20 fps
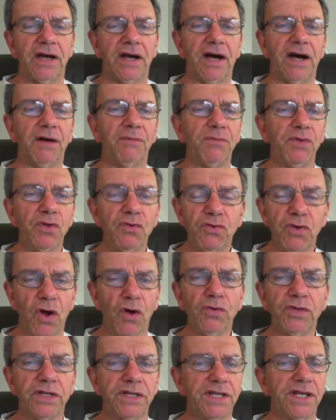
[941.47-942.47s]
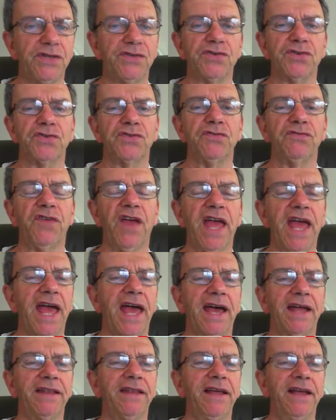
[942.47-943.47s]
The teachers you've
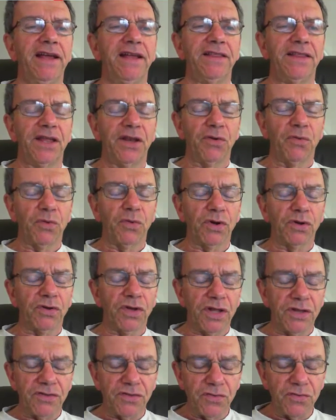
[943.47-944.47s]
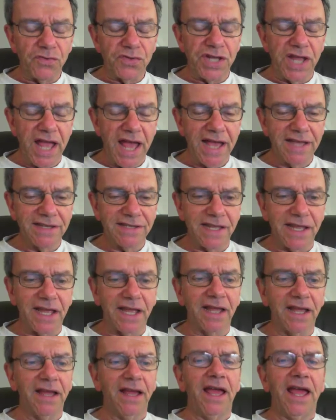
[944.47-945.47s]
had that were
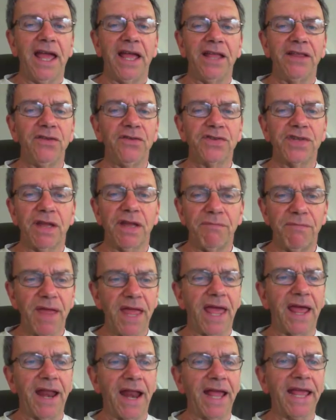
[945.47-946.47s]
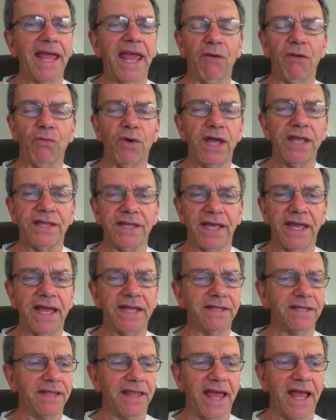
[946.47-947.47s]
enthusiastic, and you said, man, I can't wait to
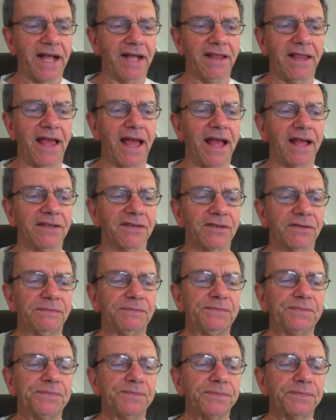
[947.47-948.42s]
get to that class.